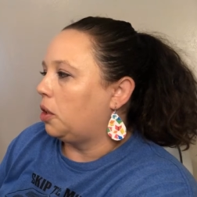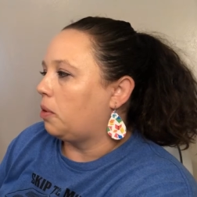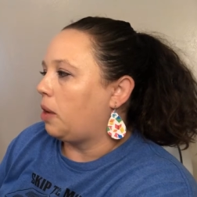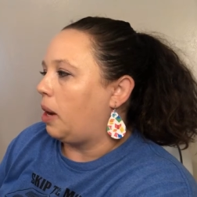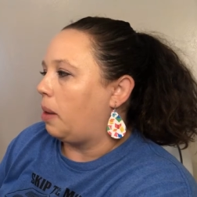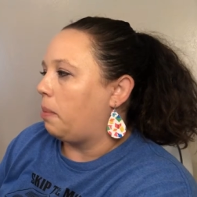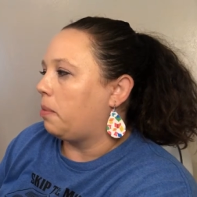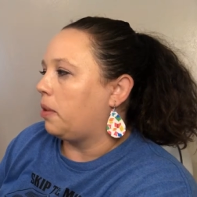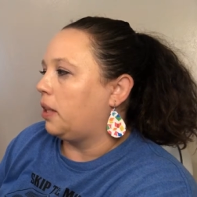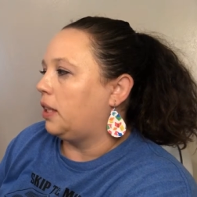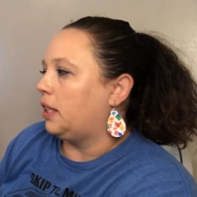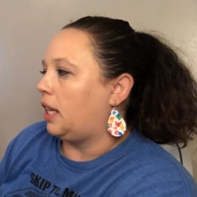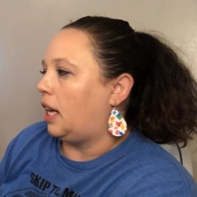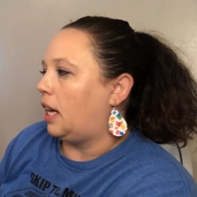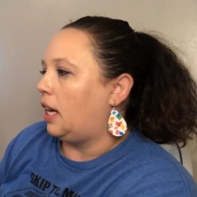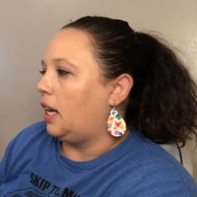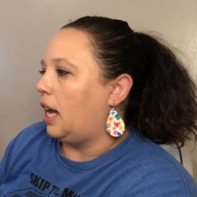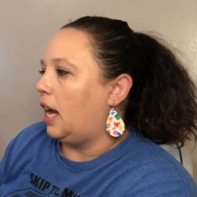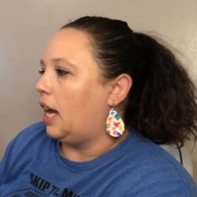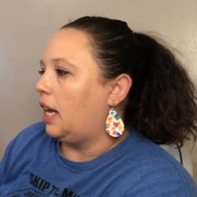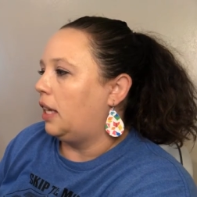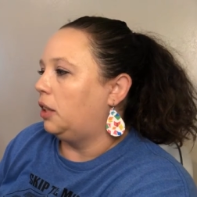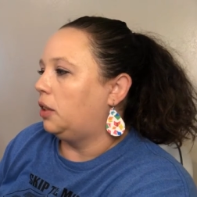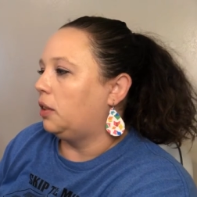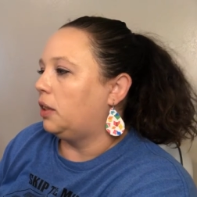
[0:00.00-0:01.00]
to represent
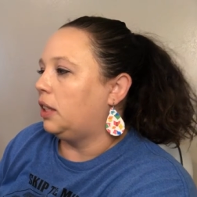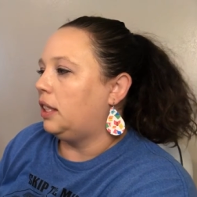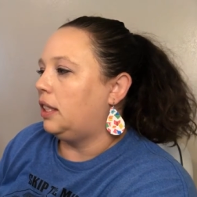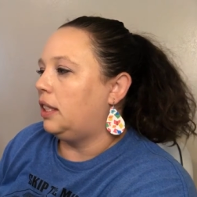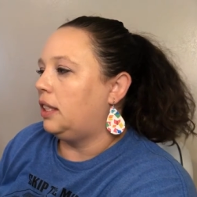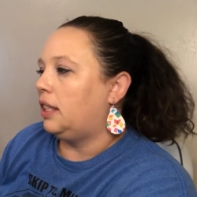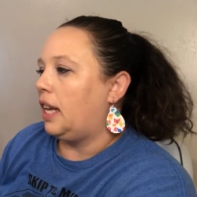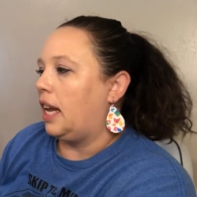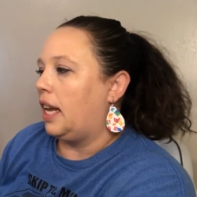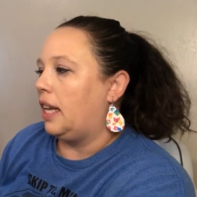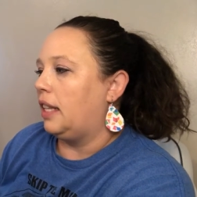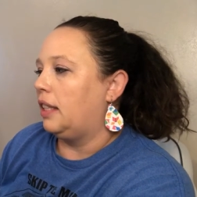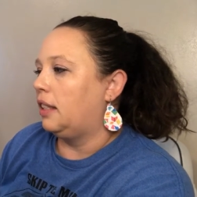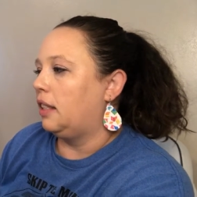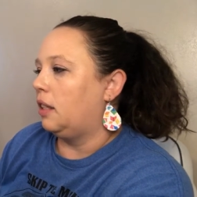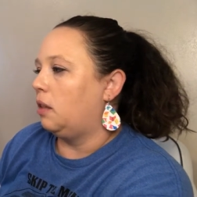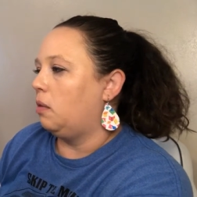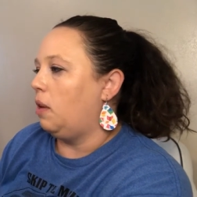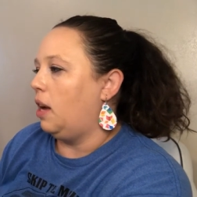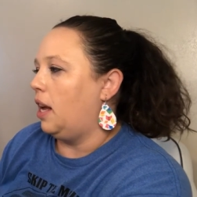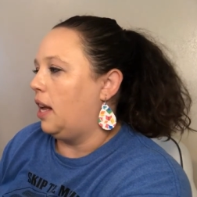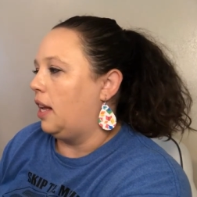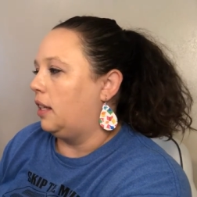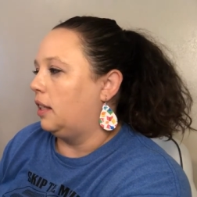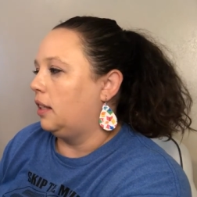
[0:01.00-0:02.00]
hundreds, tens, and
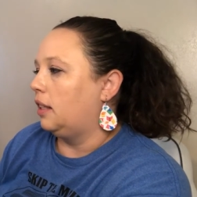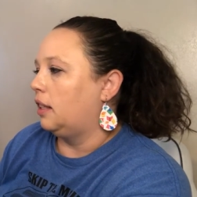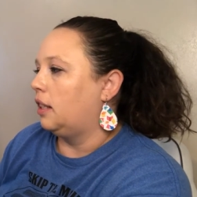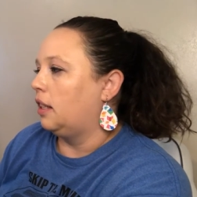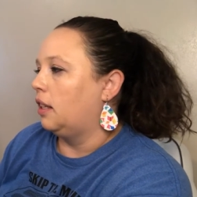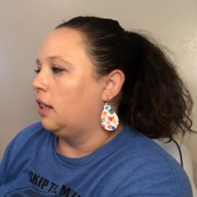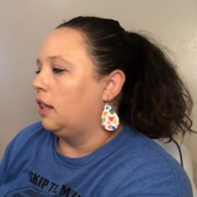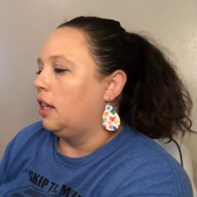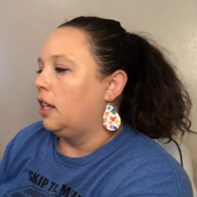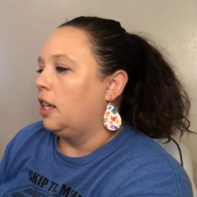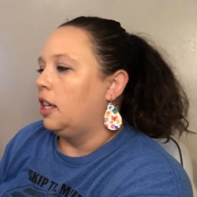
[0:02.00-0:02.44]
ones.